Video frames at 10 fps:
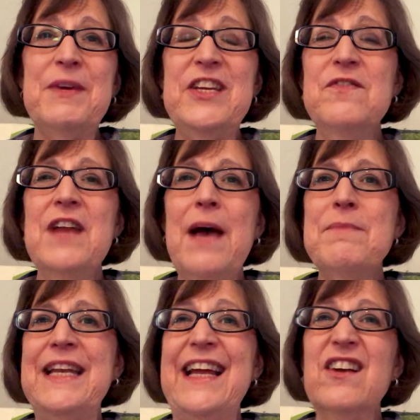but you've not
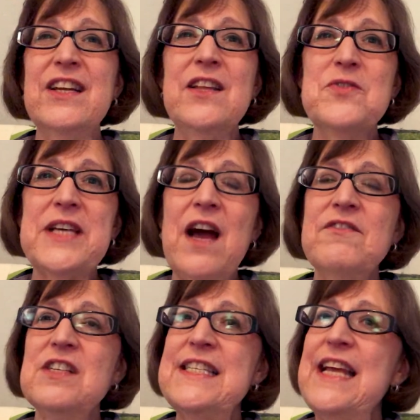been hearing those
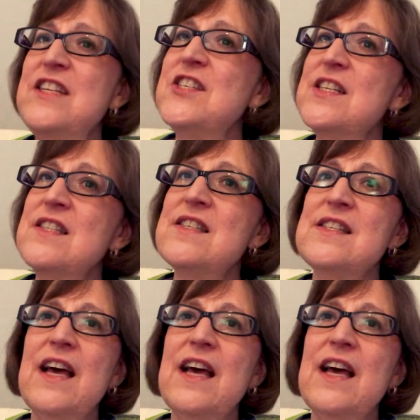conversations,